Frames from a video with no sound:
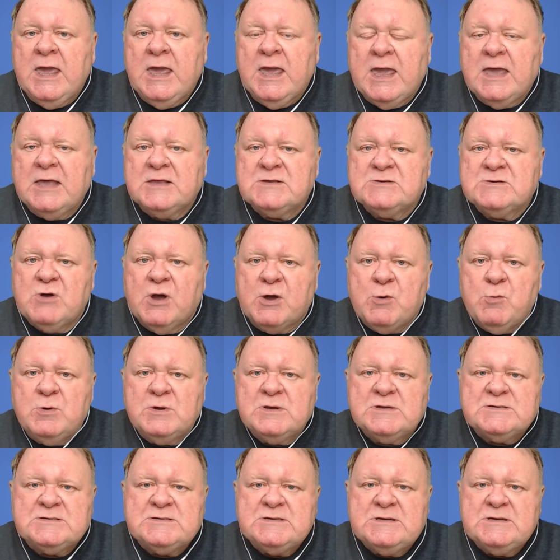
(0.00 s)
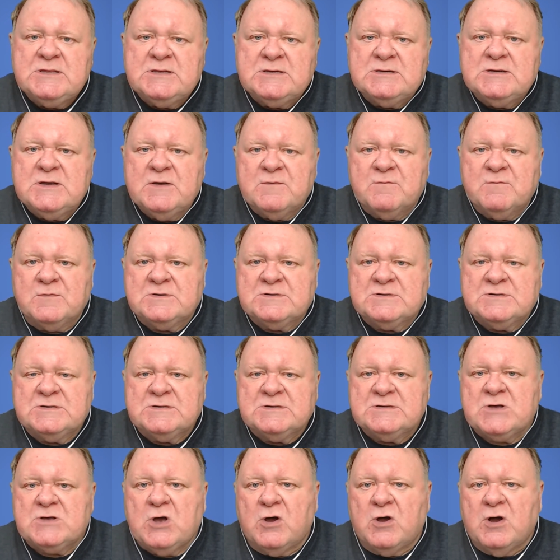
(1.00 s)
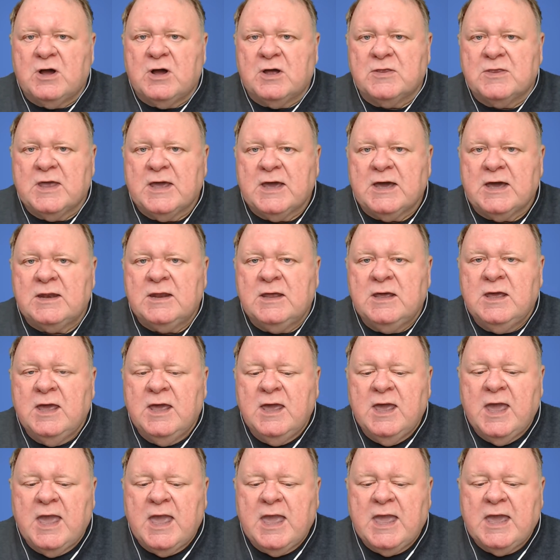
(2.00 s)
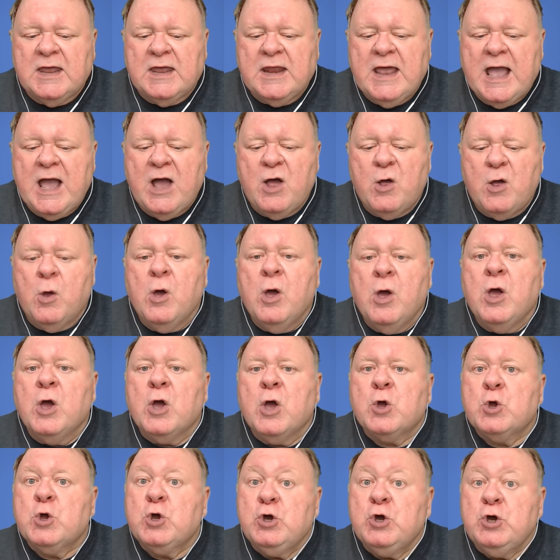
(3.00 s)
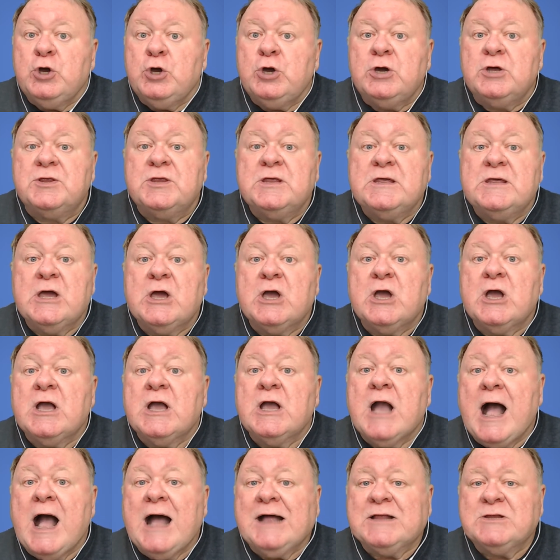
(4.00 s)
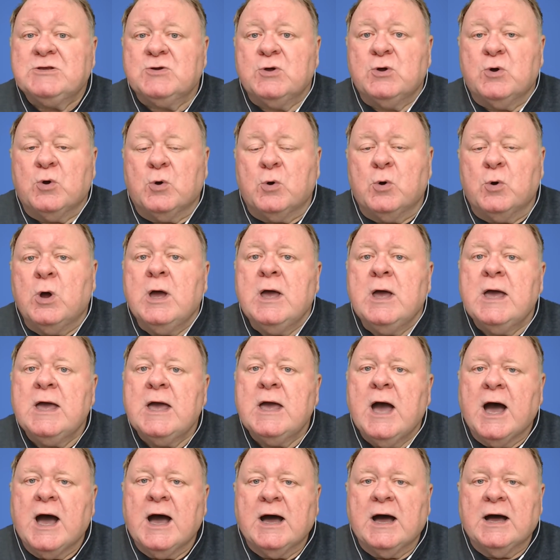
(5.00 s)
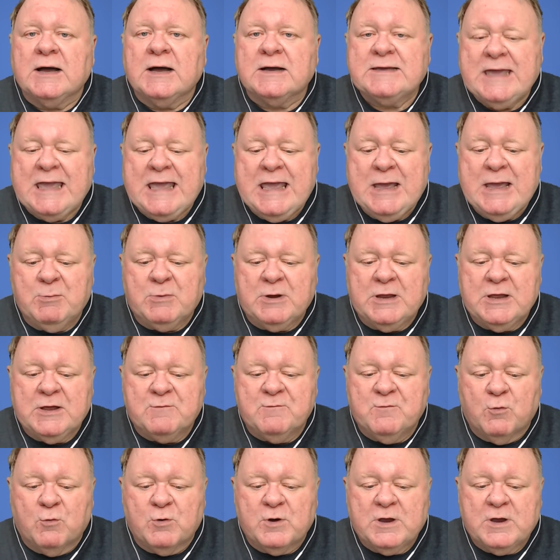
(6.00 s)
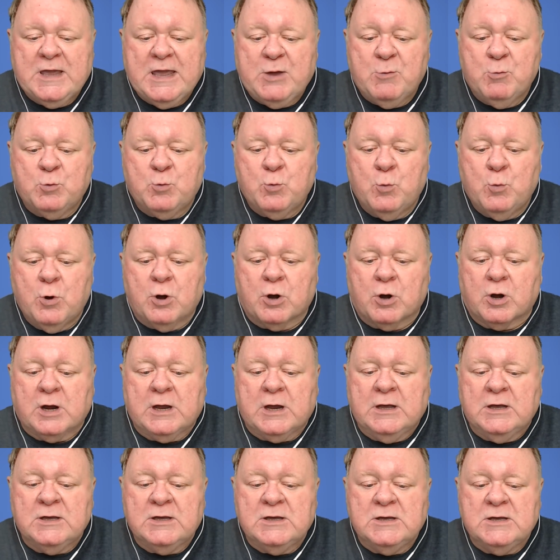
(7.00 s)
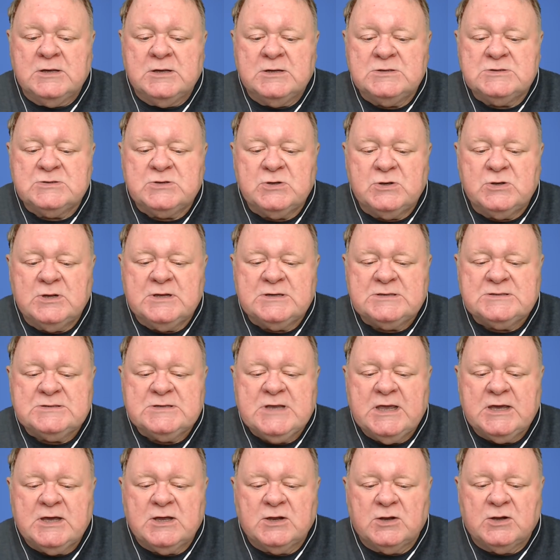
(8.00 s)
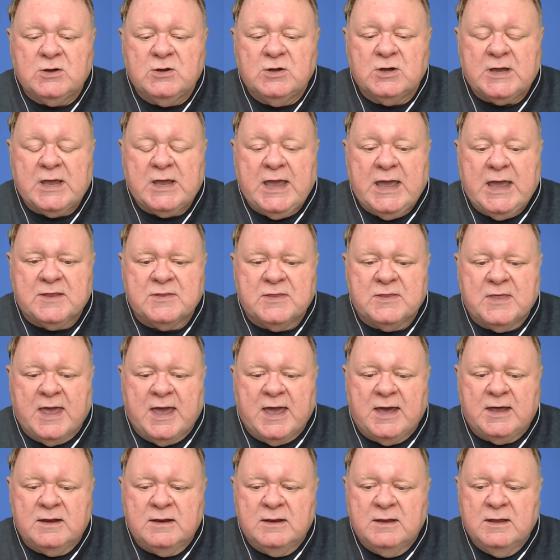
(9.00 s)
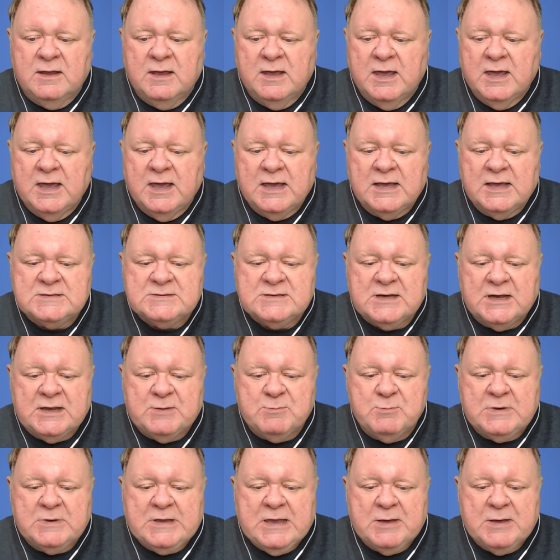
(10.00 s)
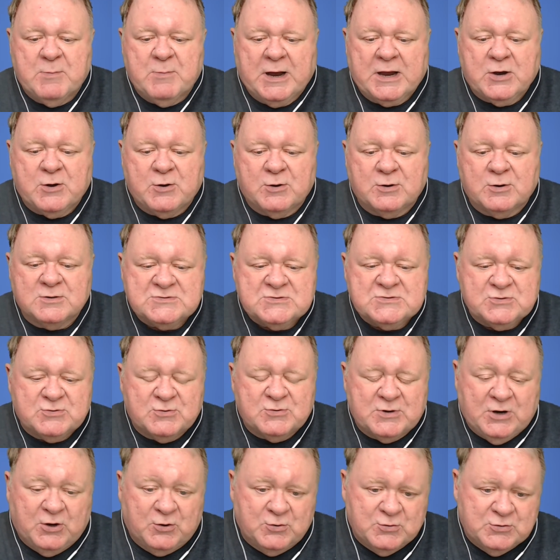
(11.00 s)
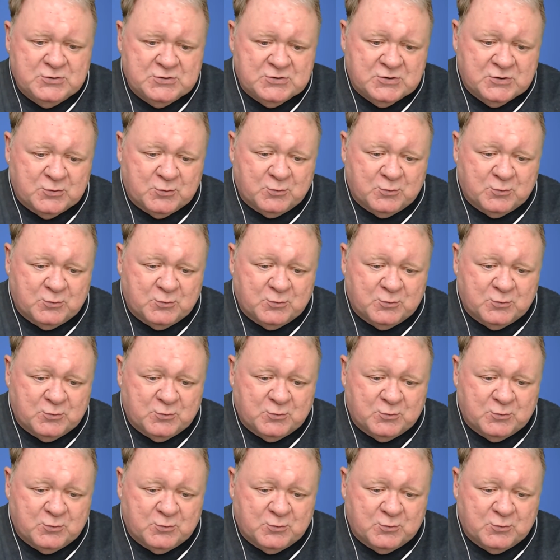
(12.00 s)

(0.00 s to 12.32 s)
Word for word: And so I wanted to see the differences on that and how good the Elgato uh, CamLink 4K would work. So let's take a look at that as I get my cursor onto the